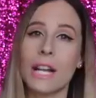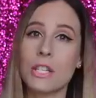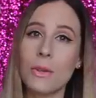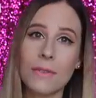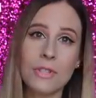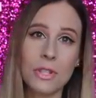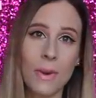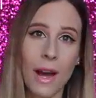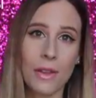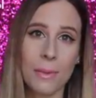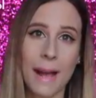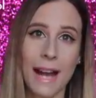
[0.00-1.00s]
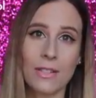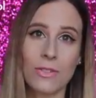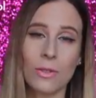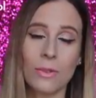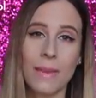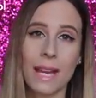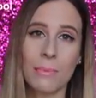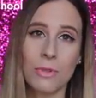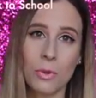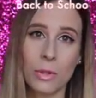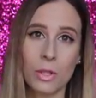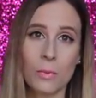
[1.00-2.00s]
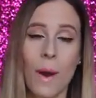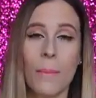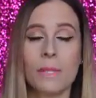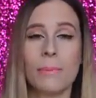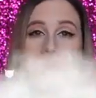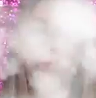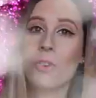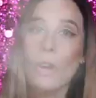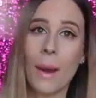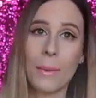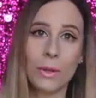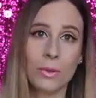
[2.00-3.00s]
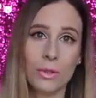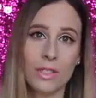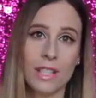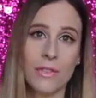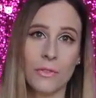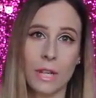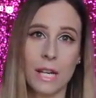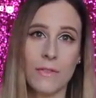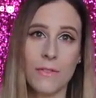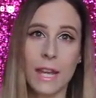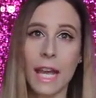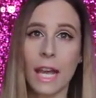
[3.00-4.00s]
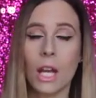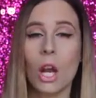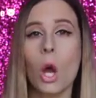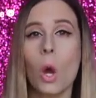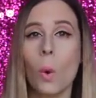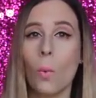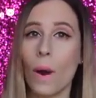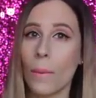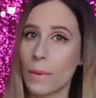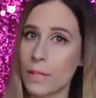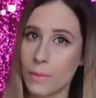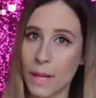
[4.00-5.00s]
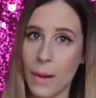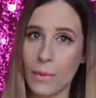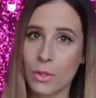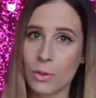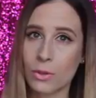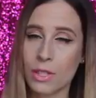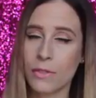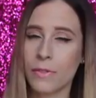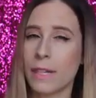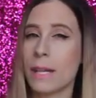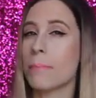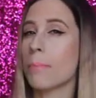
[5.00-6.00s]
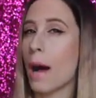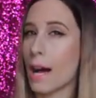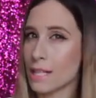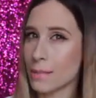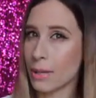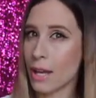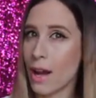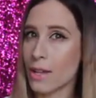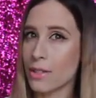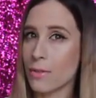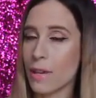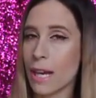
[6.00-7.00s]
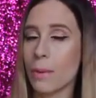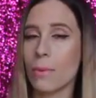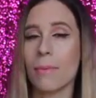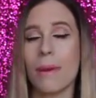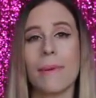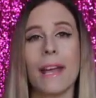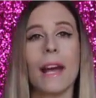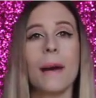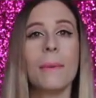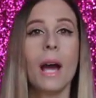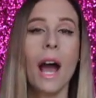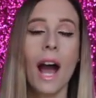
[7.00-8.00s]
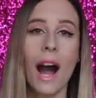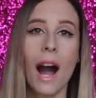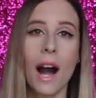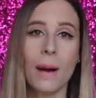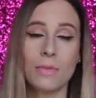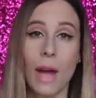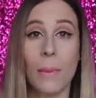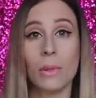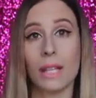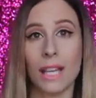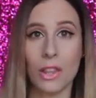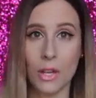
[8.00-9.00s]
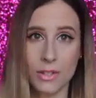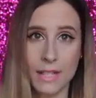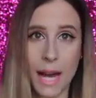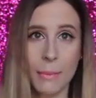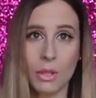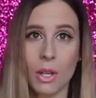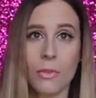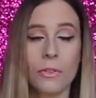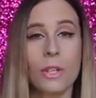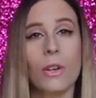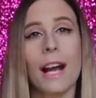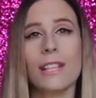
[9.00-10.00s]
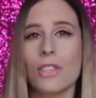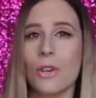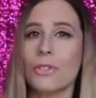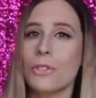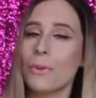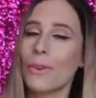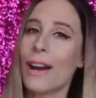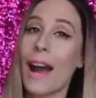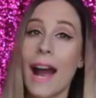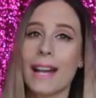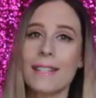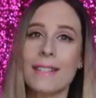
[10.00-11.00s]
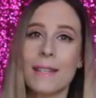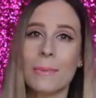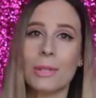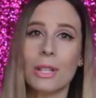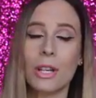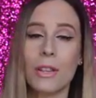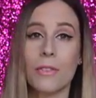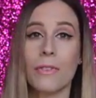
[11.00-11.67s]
I do have two other back to school makeup tutorials. One was before I went cruelty free and vegan. One was when I was cruelty free, possibly also vegan with my makeup. So I will link those down below for you guys. Those two are kind of similar.